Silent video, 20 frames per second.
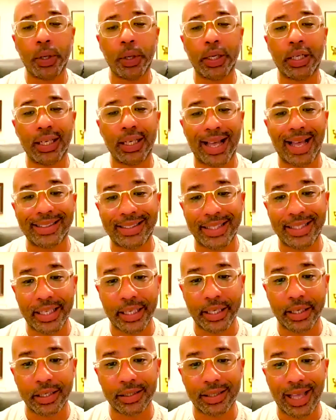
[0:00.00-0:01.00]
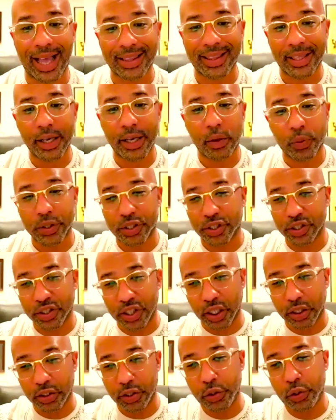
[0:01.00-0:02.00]
with good ideas. I think we're just
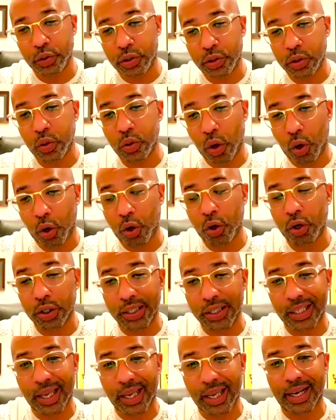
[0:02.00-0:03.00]
a little too early.